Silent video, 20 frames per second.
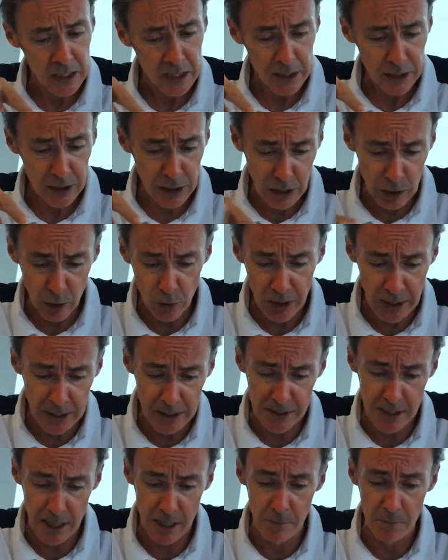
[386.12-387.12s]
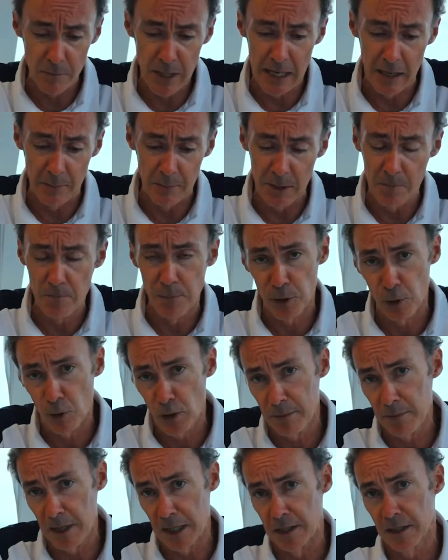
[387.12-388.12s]
You look at
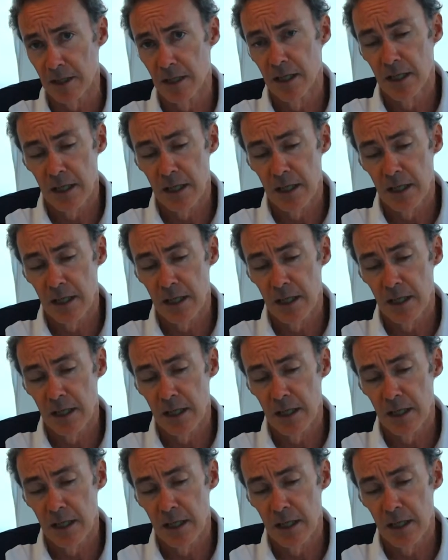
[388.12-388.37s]
employment.